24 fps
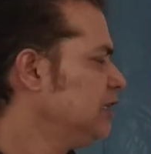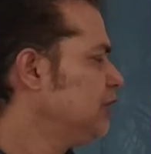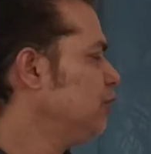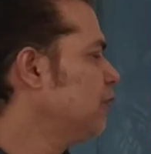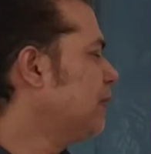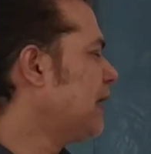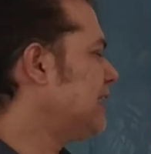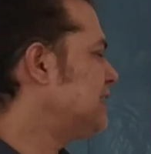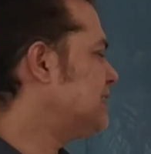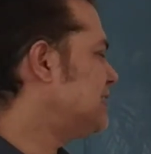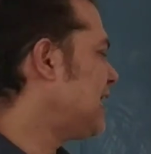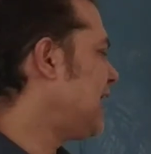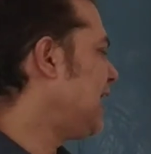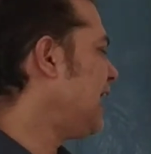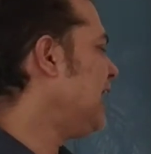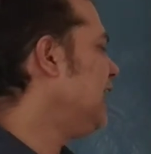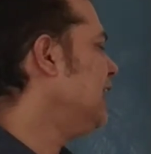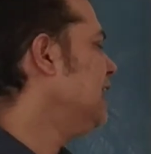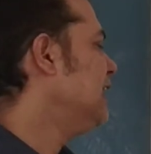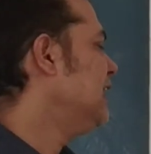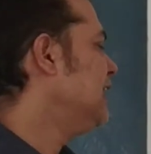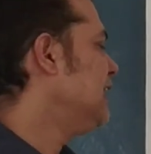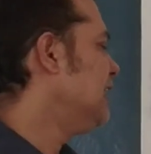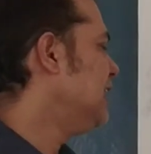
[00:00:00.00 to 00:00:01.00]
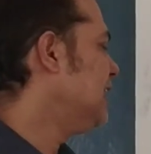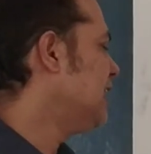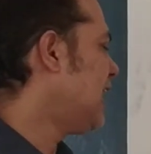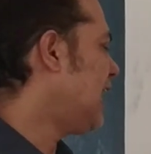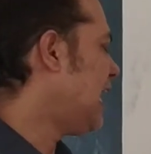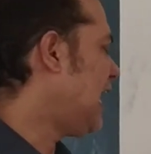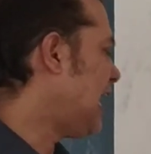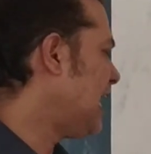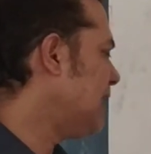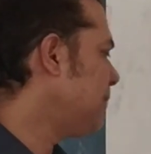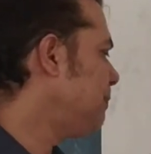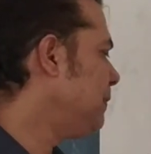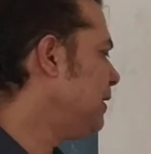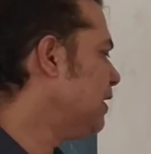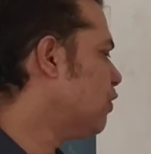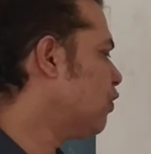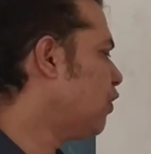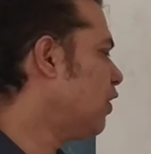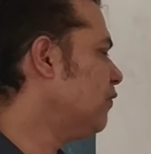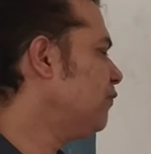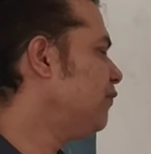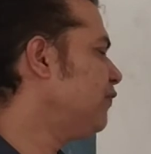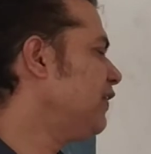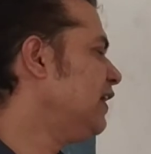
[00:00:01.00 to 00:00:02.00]
can say
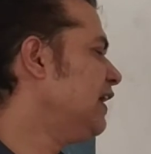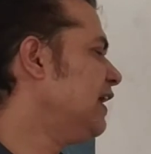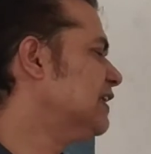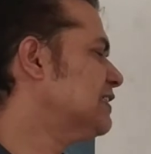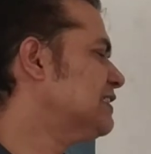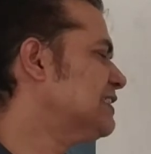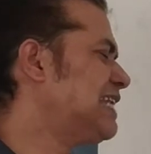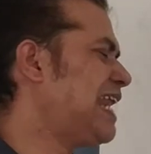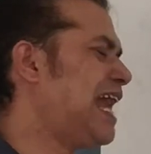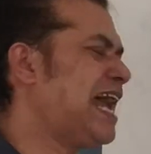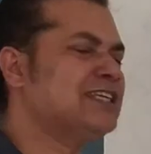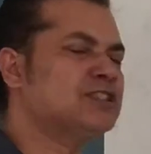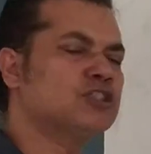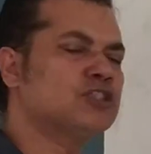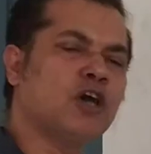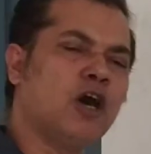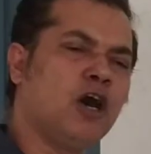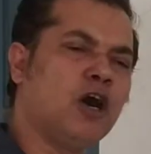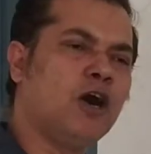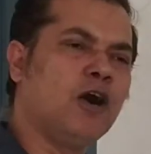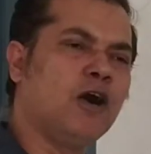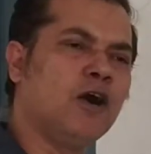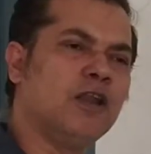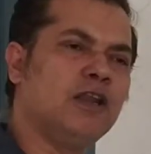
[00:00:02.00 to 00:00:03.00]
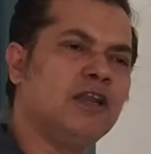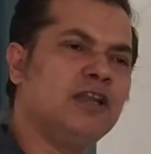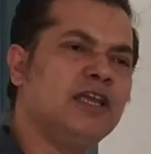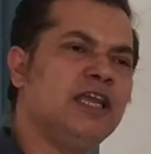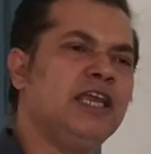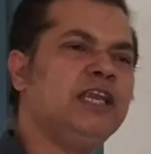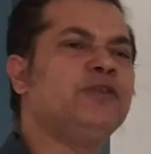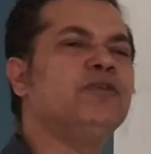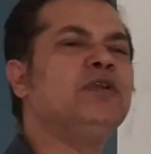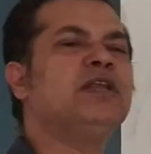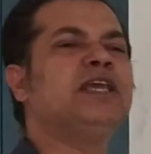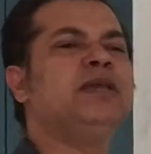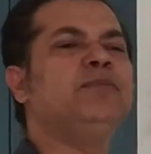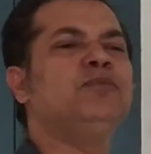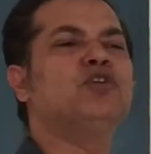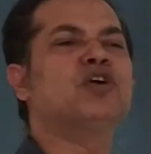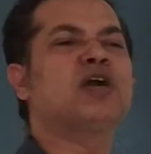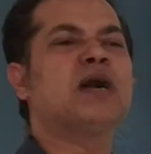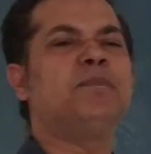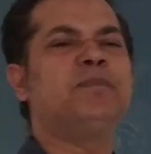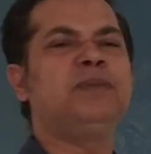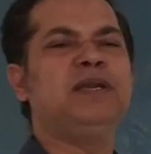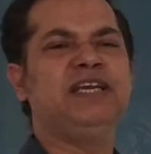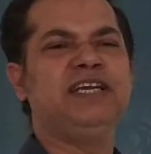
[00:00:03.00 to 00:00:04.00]
ipconfig/all. It will give you
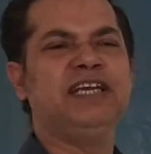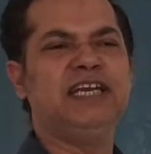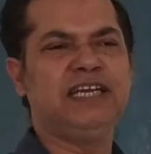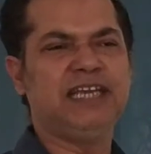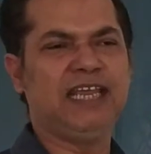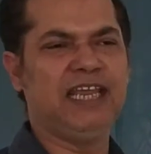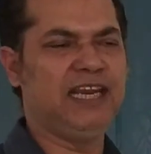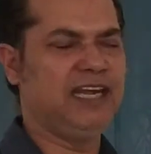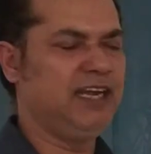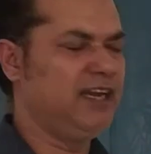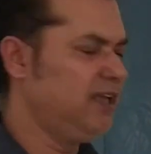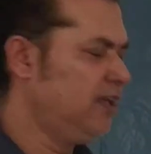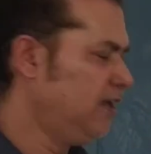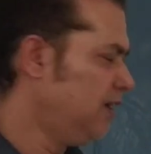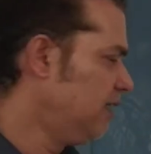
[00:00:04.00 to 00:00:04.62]
complete detail.